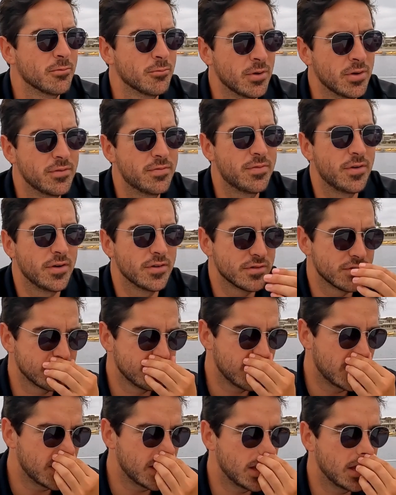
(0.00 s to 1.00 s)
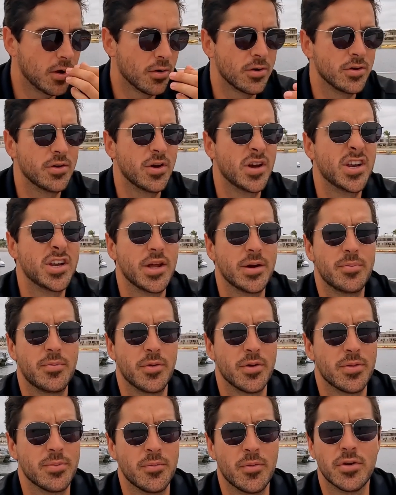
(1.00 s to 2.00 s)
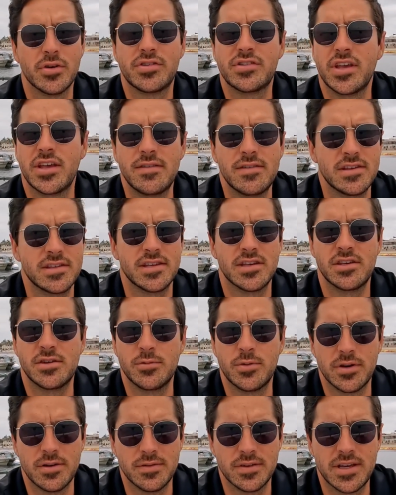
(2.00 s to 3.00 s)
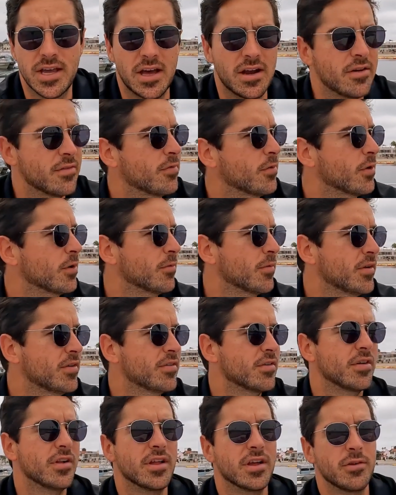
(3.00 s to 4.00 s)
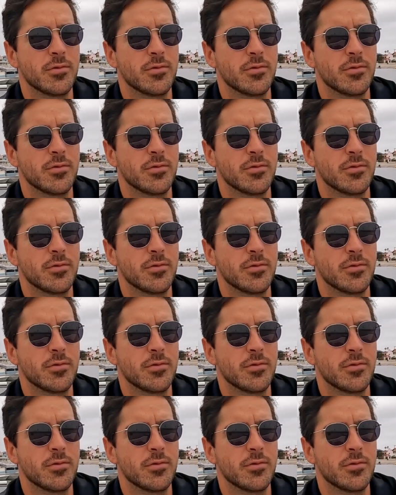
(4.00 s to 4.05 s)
windfalls of money or you end up with more savings than you would have accounted for originally.